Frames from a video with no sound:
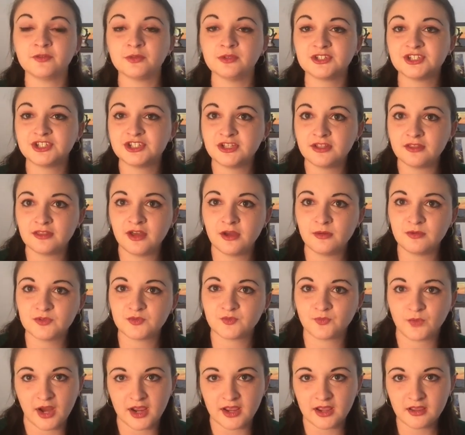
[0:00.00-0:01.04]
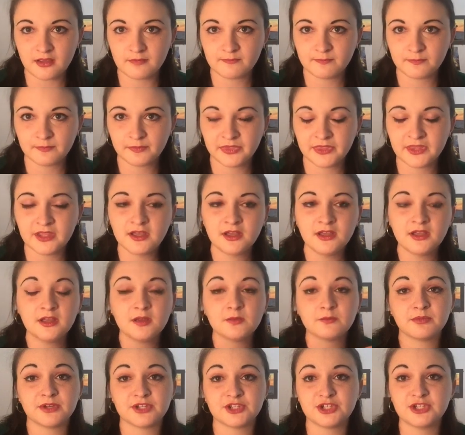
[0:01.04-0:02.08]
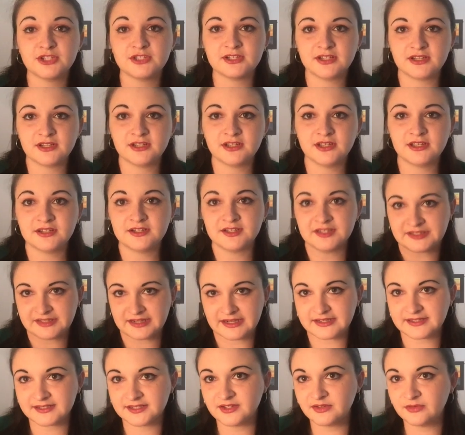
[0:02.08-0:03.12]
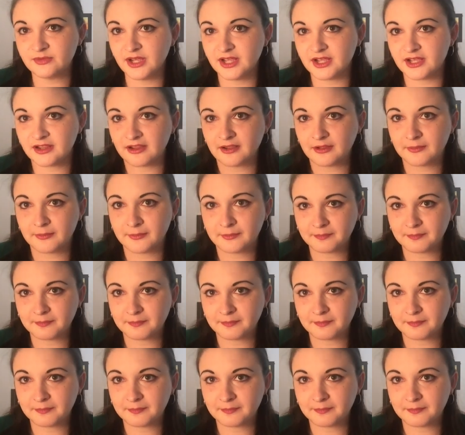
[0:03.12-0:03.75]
for what she thought was right, but she did it in a sassy way.